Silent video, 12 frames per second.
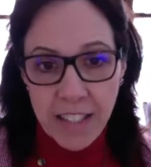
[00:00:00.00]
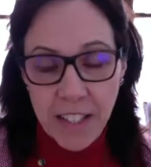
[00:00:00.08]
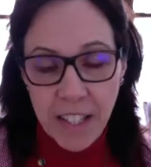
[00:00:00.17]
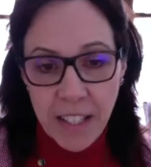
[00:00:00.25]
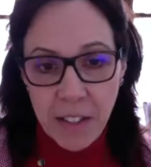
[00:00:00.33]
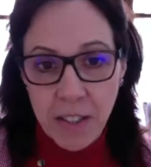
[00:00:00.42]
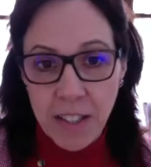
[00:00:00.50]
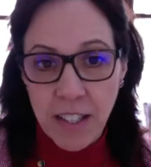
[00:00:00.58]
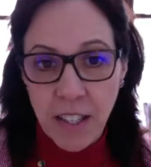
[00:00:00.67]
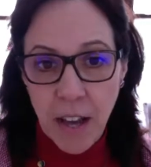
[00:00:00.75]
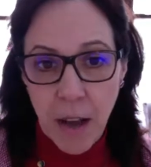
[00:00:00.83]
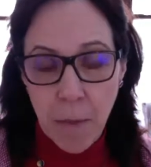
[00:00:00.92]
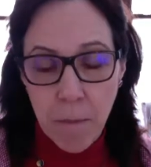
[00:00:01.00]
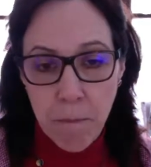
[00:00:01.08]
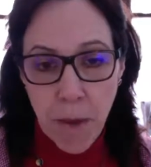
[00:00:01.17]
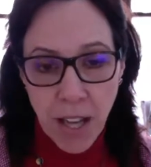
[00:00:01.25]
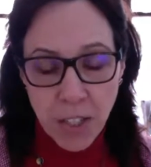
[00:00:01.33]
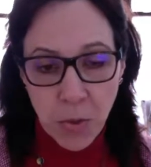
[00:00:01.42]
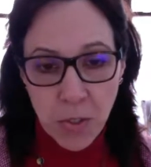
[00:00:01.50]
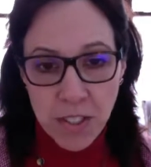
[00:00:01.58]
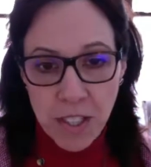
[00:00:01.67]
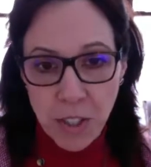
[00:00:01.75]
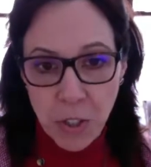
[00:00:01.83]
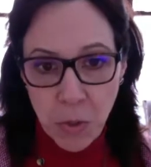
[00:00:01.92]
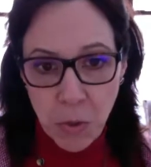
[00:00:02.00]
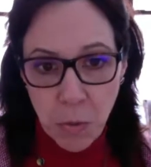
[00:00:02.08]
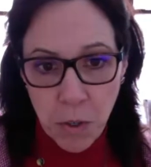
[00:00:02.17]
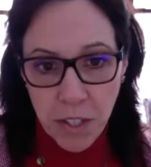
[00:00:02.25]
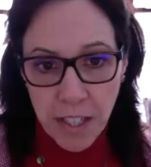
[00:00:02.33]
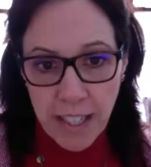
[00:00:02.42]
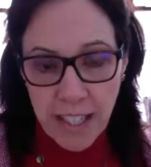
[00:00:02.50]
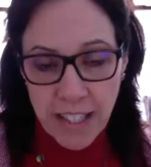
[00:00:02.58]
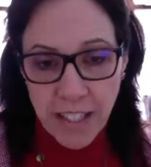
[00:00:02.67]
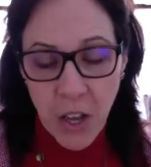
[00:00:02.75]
the modules that you're working in,